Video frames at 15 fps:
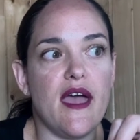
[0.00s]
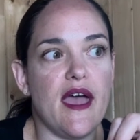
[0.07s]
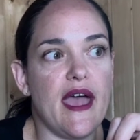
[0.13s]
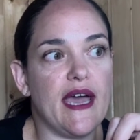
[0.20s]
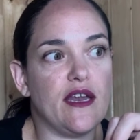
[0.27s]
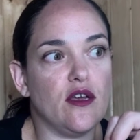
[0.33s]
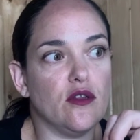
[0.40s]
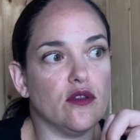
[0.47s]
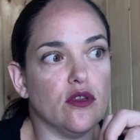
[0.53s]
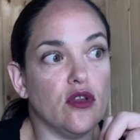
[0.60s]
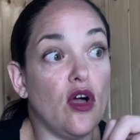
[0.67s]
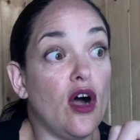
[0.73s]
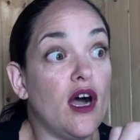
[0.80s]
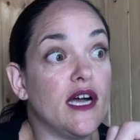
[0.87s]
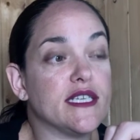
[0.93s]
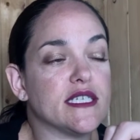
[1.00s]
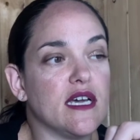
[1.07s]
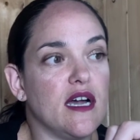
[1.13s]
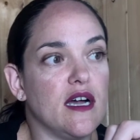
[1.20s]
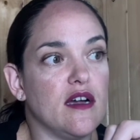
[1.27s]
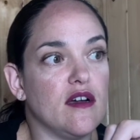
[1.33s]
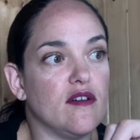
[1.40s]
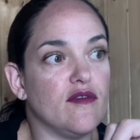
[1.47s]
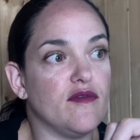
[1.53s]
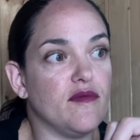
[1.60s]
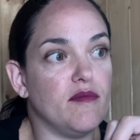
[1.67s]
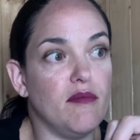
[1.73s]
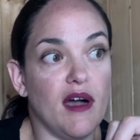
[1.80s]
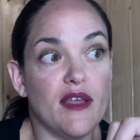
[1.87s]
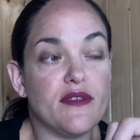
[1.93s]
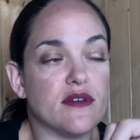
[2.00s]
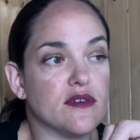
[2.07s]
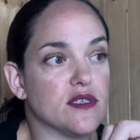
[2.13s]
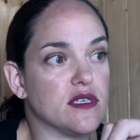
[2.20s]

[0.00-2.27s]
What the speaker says: and a lot of mothers,